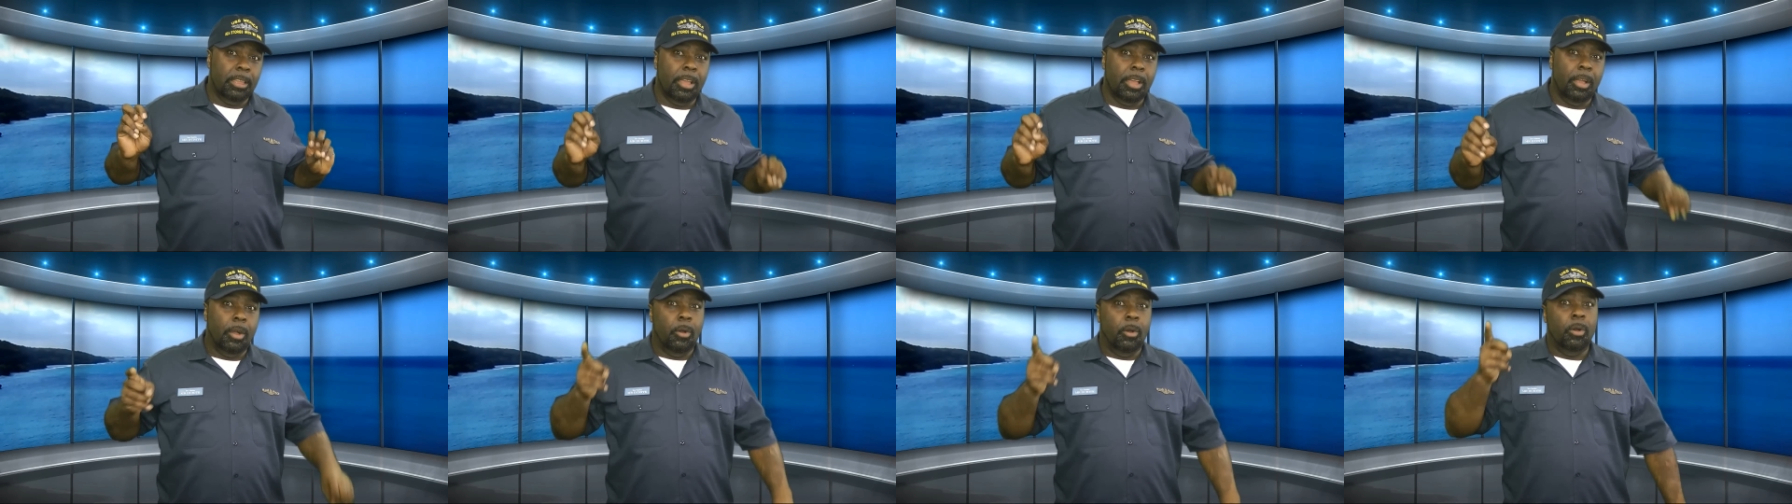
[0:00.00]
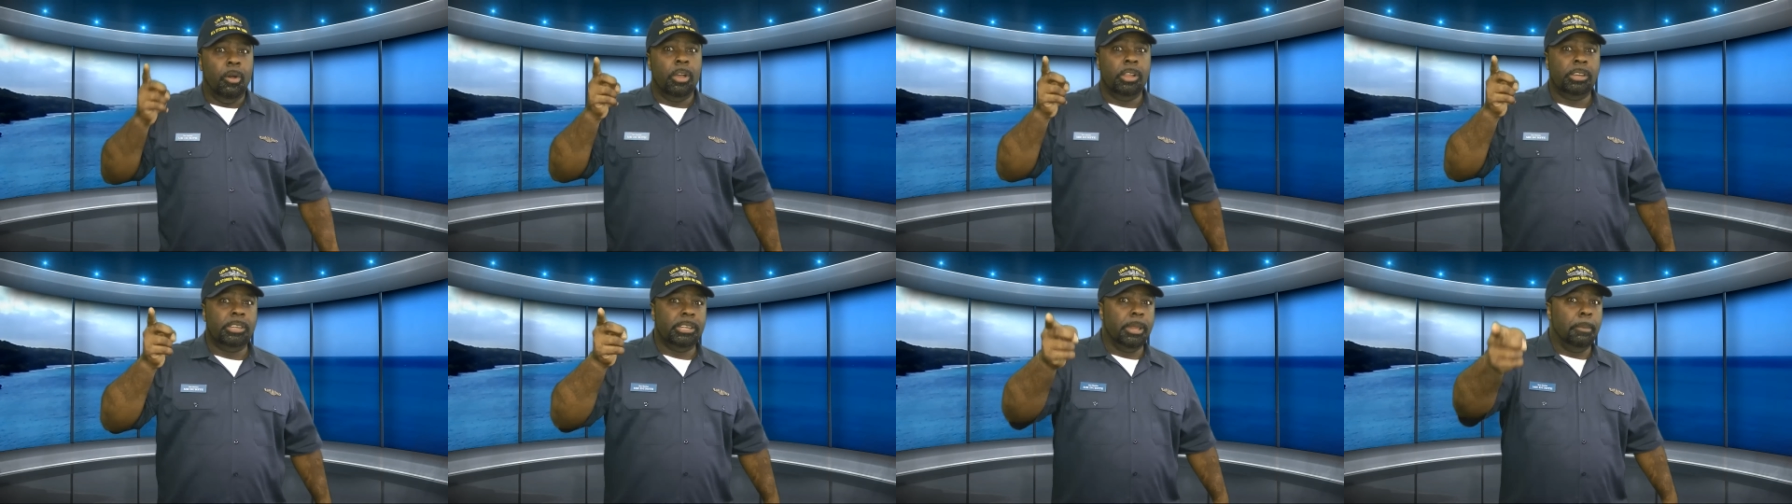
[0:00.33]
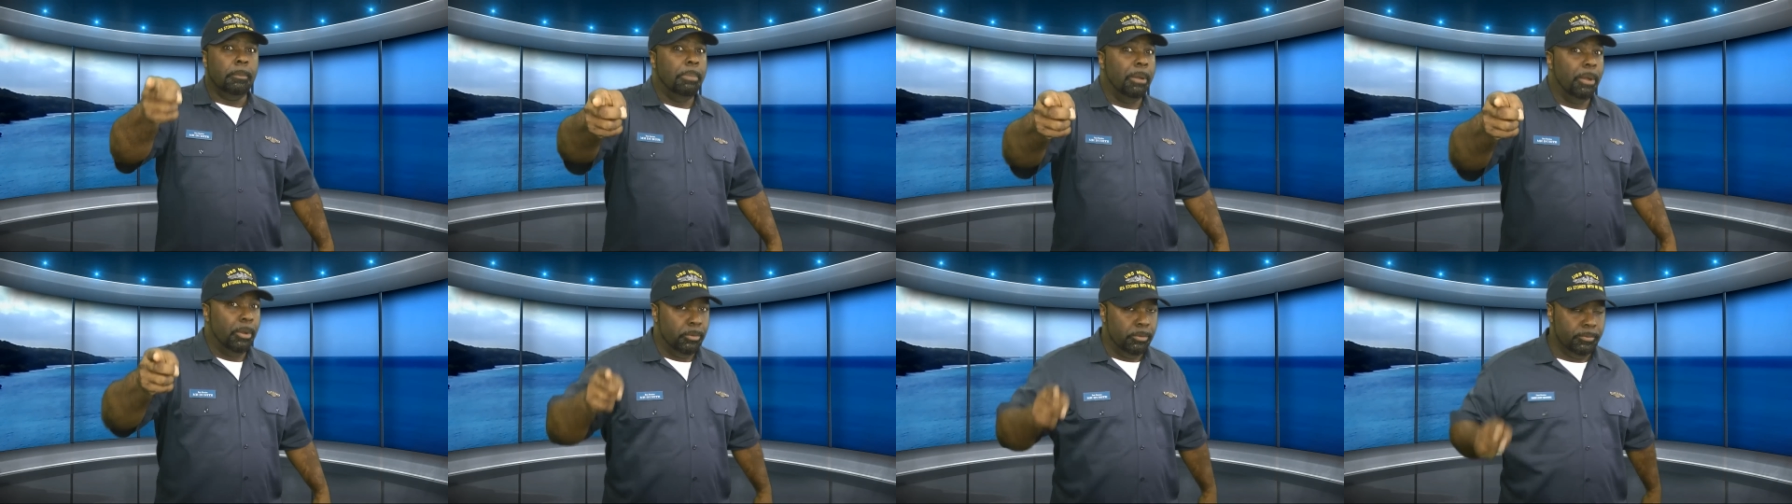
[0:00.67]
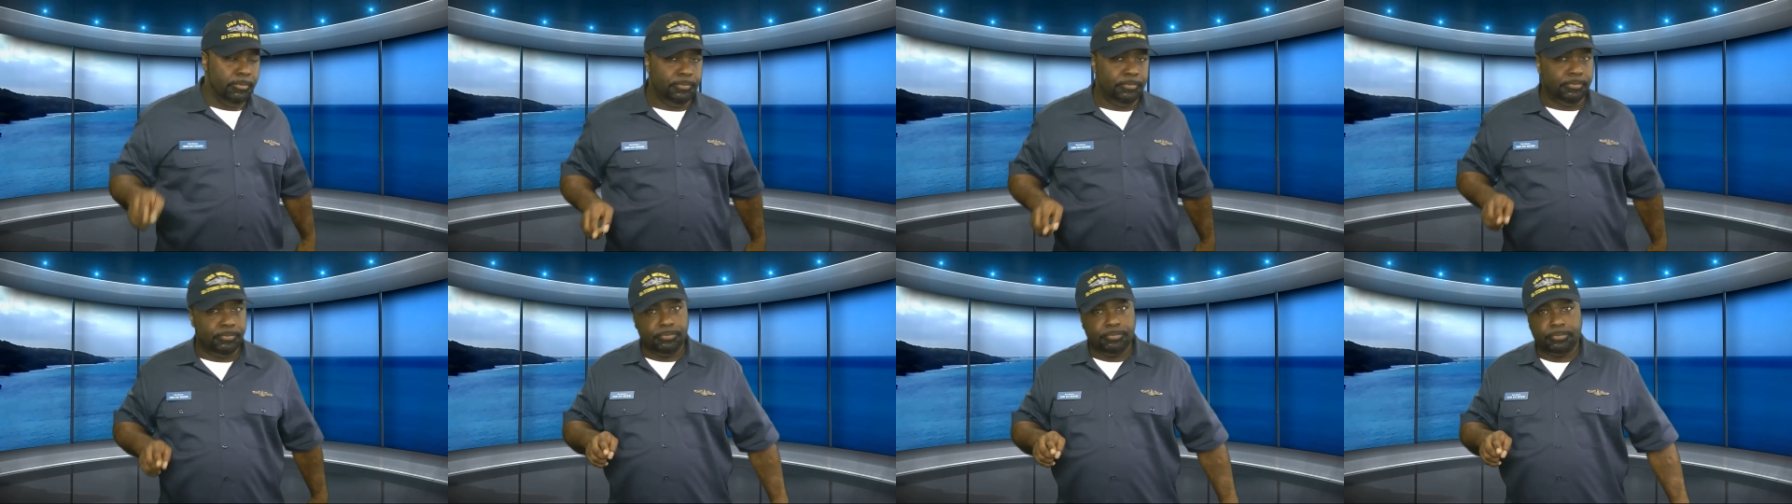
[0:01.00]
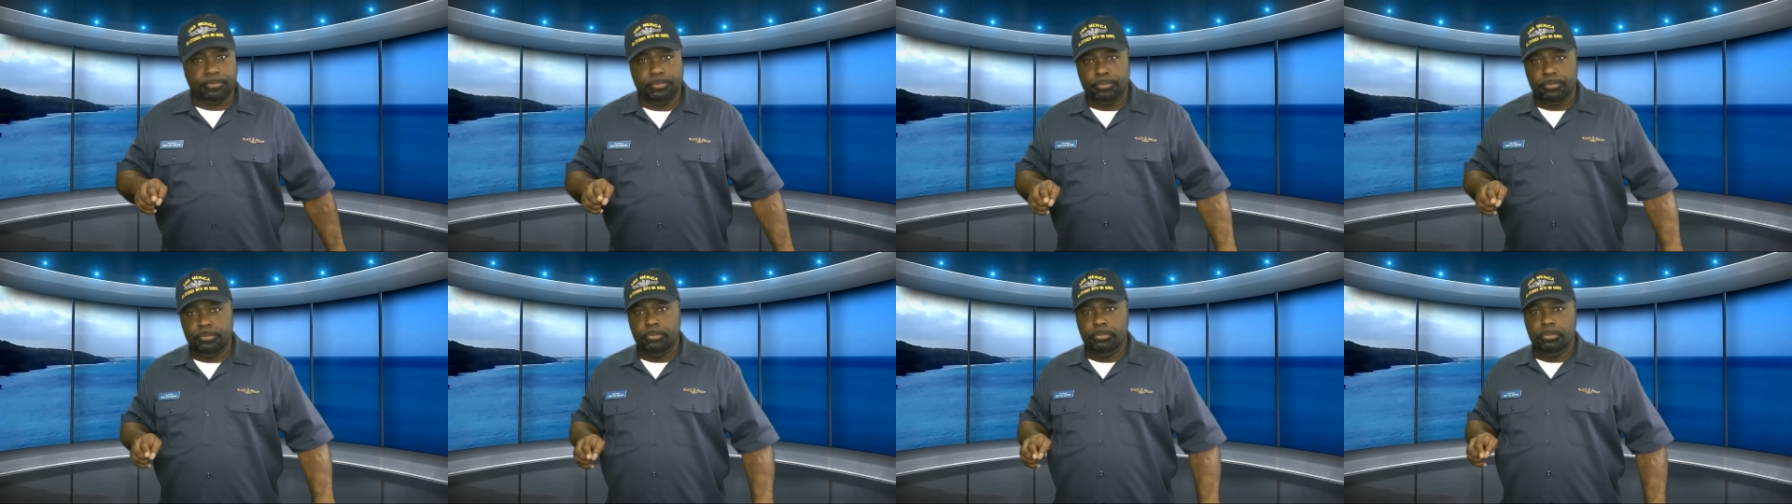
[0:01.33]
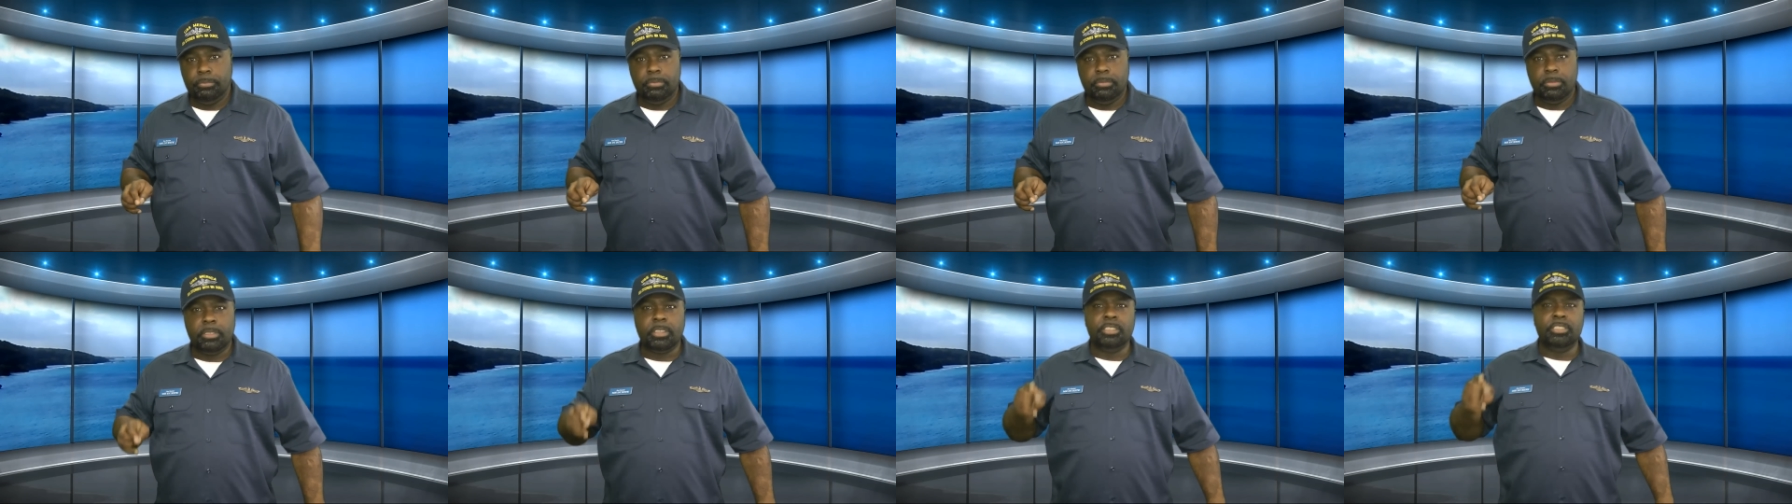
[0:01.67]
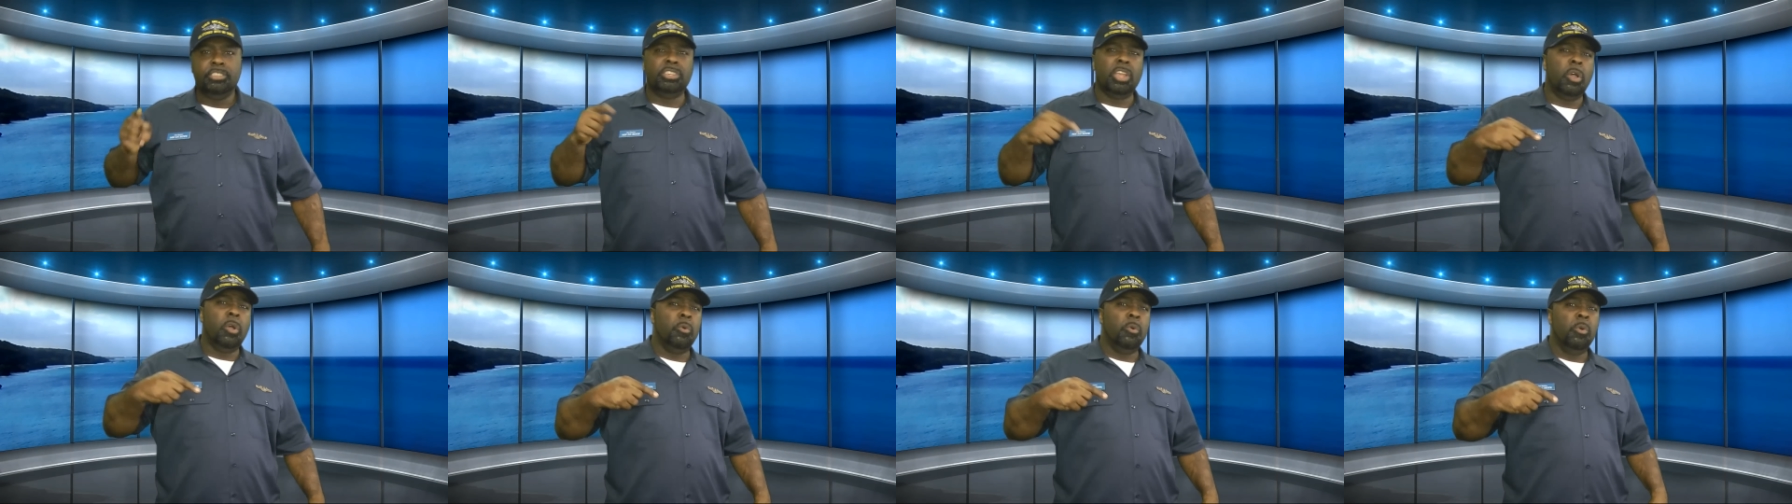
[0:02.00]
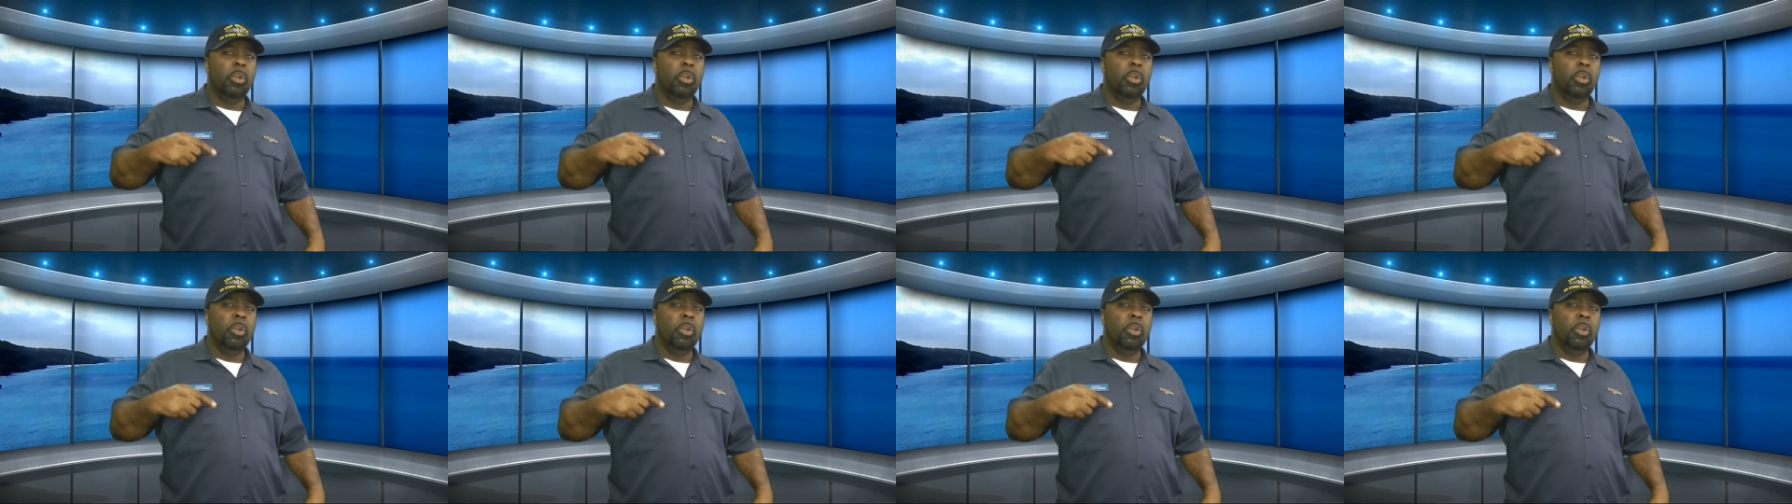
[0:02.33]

or the boat. So,